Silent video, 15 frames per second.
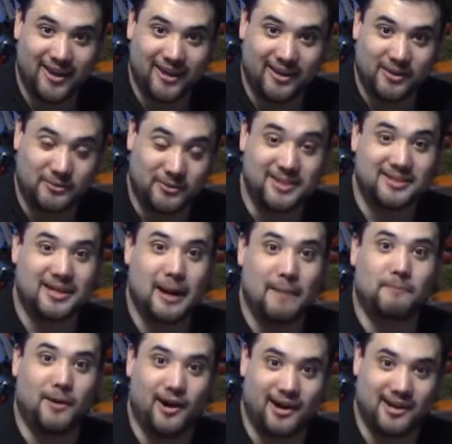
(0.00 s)
the reason I'm
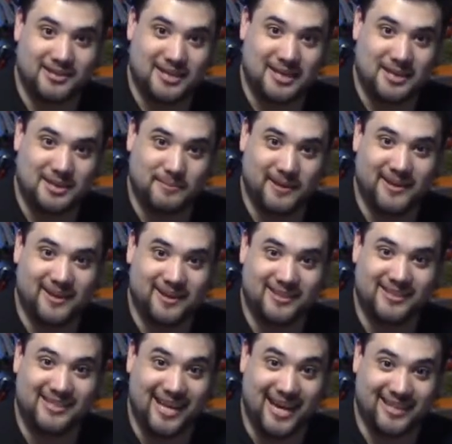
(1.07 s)
pausing is
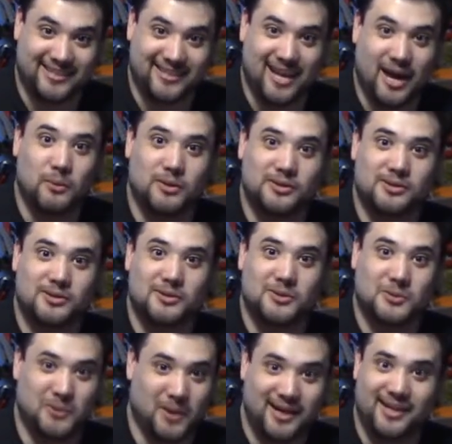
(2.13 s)
because, yes, that was
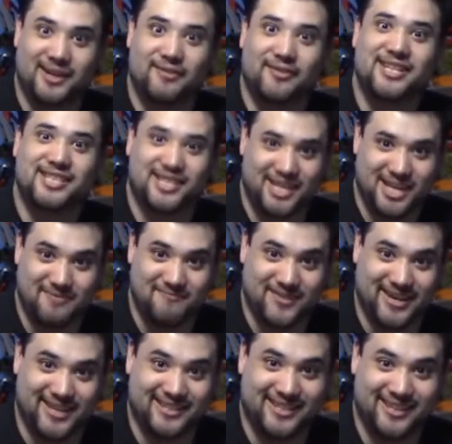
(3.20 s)
quite an
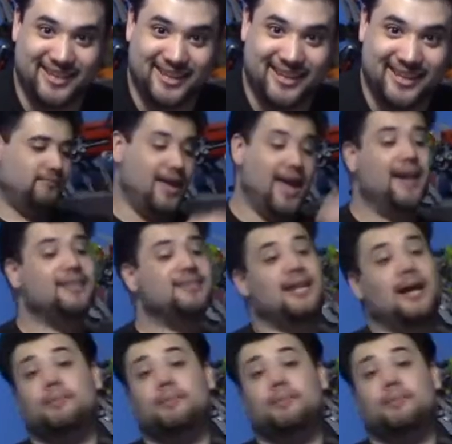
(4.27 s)
achievement. And it's not